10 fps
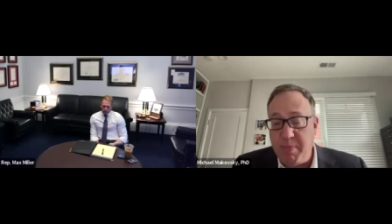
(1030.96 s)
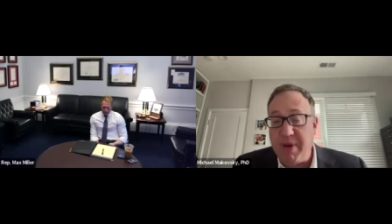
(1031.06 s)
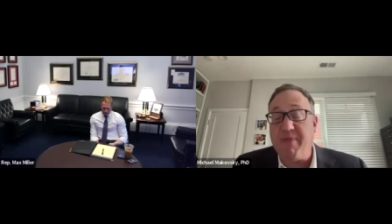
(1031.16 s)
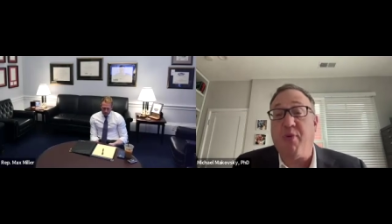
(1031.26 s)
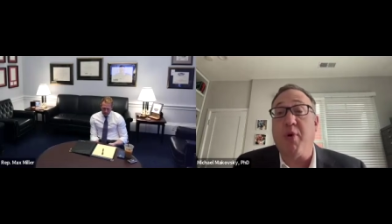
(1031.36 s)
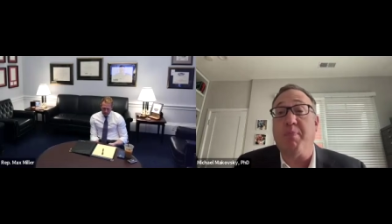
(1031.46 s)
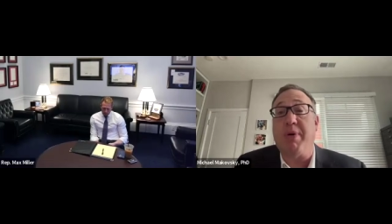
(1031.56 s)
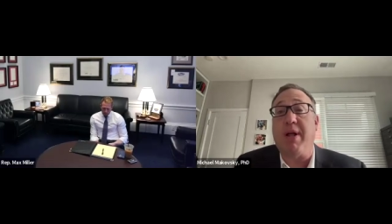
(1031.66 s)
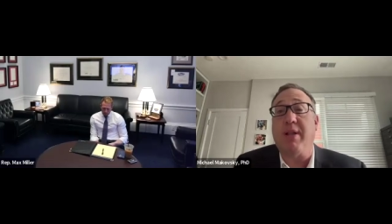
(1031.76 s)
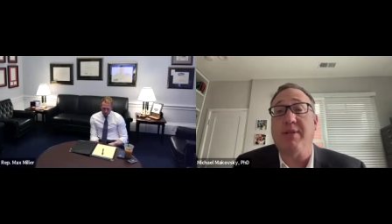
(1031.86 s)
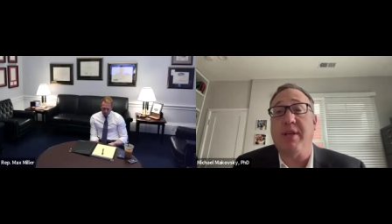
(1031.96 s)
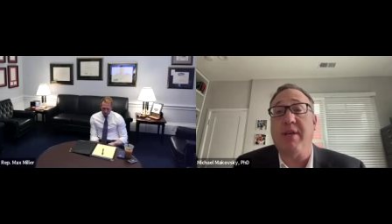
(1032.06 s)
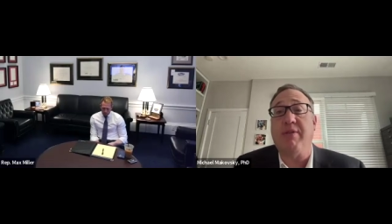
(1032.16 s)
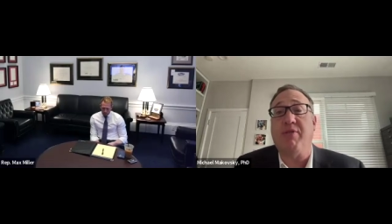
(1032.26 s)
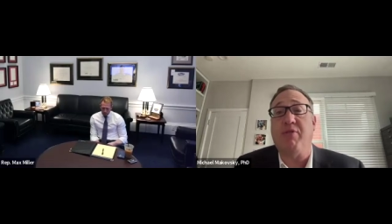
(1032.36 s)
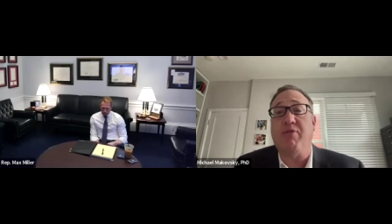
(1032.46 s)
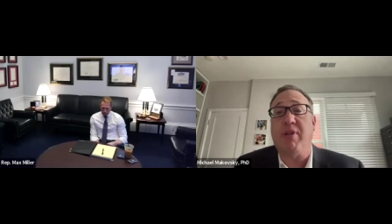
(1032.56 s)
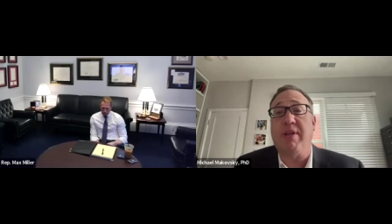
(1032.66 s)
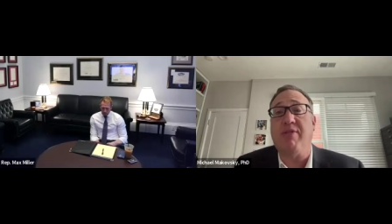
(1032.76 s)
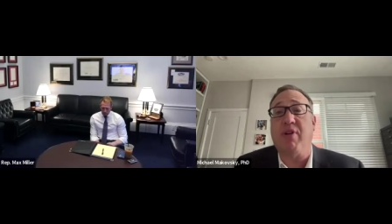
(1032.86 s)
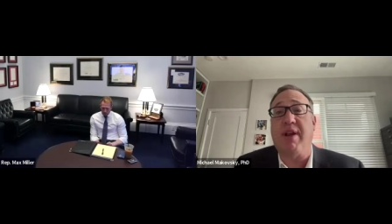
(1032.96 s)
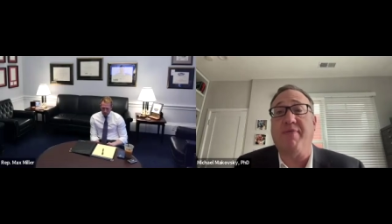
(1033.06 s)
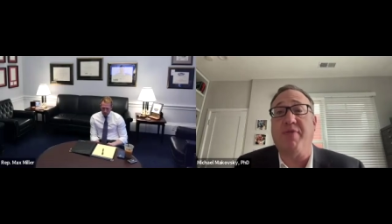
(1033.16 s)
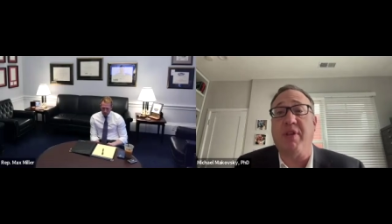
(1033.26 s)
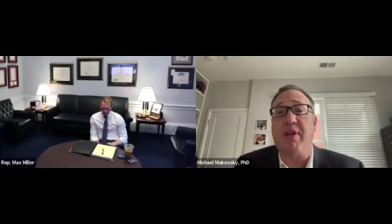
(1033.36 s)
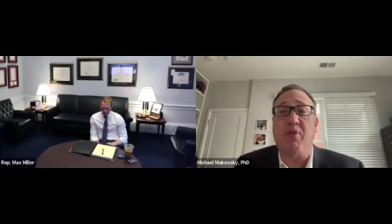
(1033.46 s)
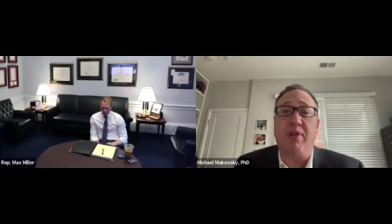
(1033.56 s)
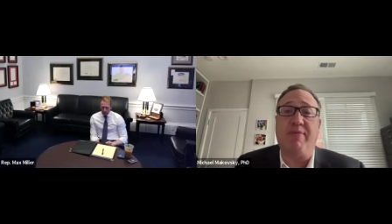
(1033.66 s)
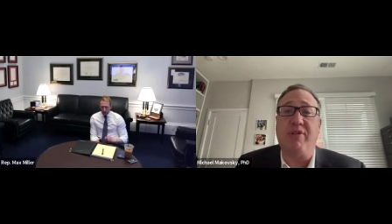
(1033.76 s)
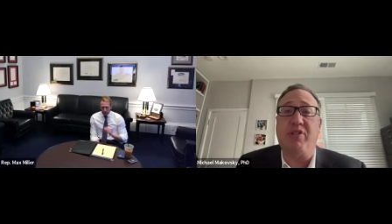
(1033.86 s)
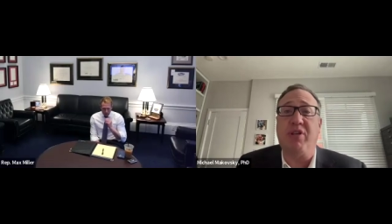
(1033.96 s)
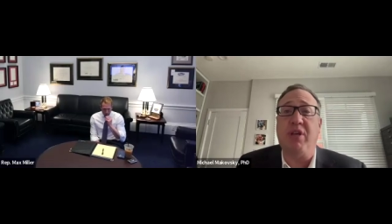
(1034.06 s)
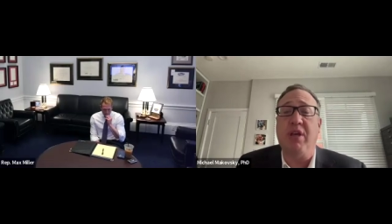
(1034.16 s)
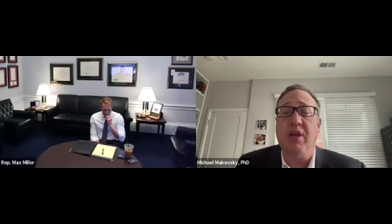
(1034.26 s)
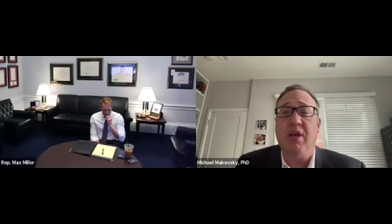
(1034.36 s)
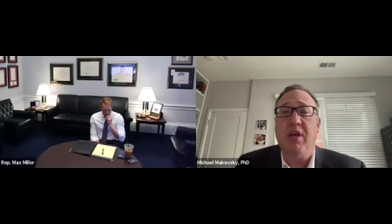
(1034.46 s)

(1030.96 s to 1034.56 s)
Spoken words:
big foreign policy issues that he's going to have to deal with, obviously,